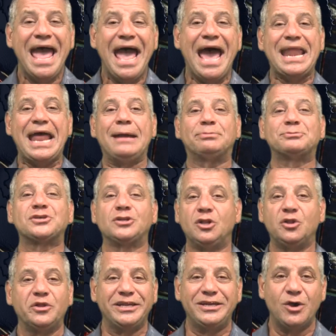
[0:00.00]
had
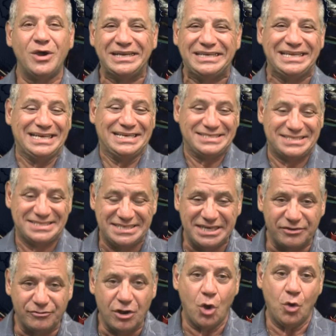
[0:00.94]
absolutely no idea,
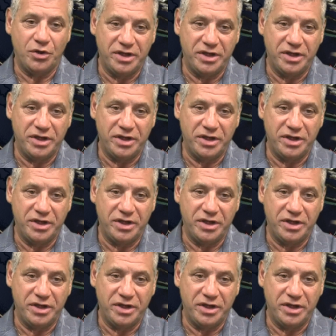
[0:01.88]
zero,